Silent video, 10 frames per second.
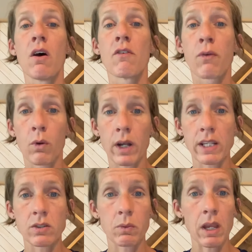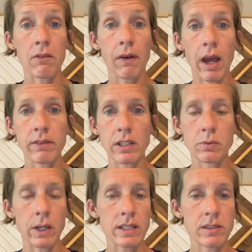four days a week, five days a
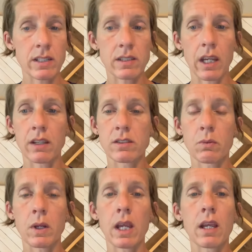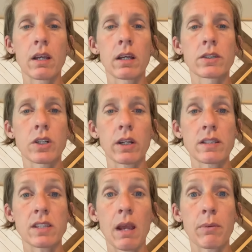week, six days a week during this
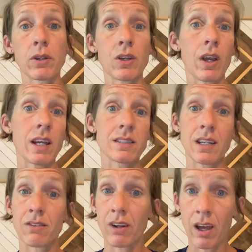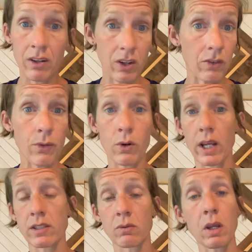taper, you guys need to run your four
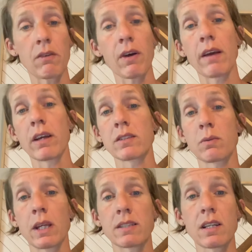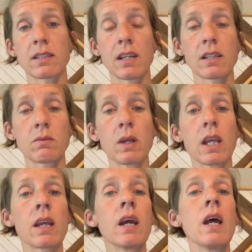days a week, five days a week, six days a
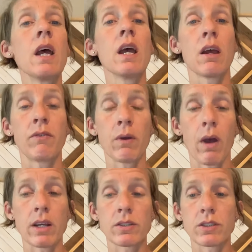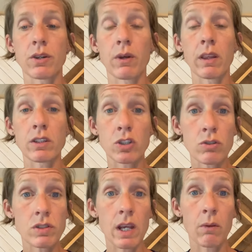week. If you guys are doing the
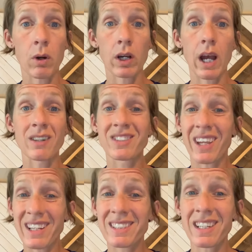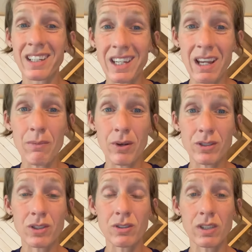Tuesday workouts, you guys need to keep
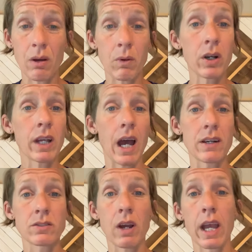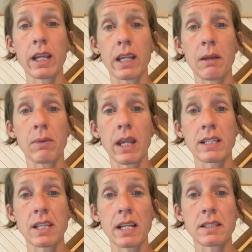those Tuesday workouts, right? Keep the
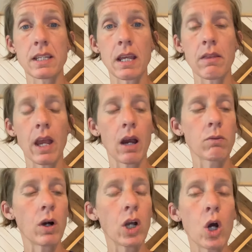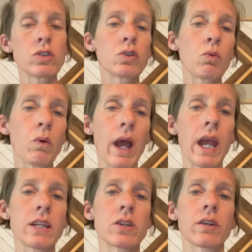intensity there. What goes
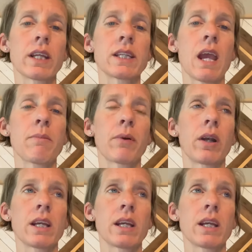away during the tapering,